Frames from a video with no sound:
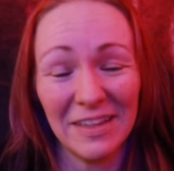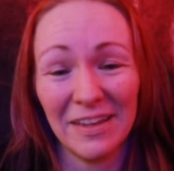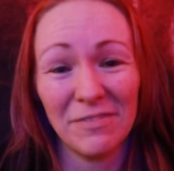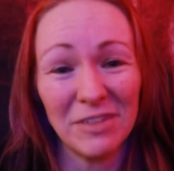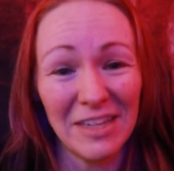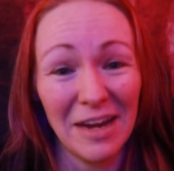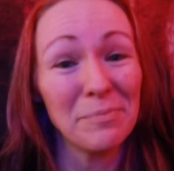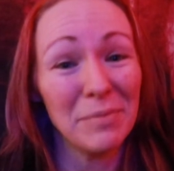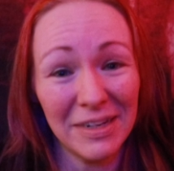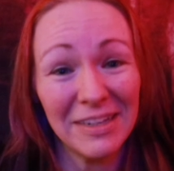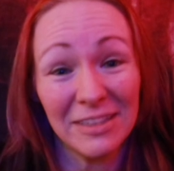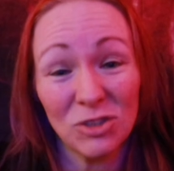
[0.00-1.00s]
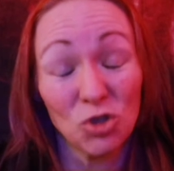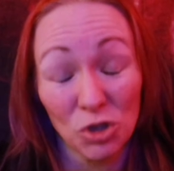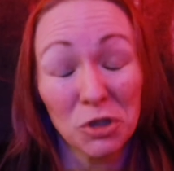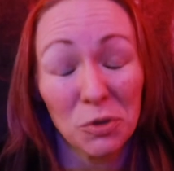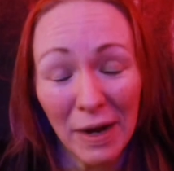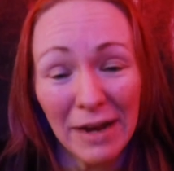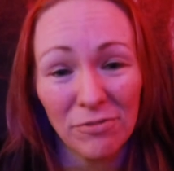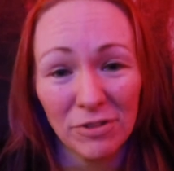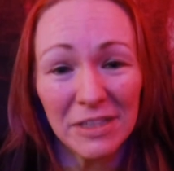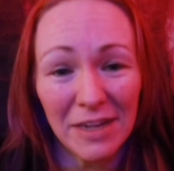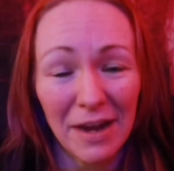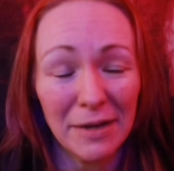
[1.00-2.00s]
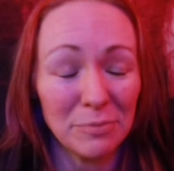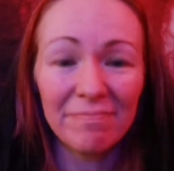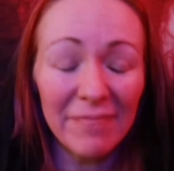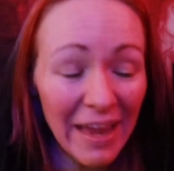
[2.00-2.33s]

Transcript: that every time but it is true every time.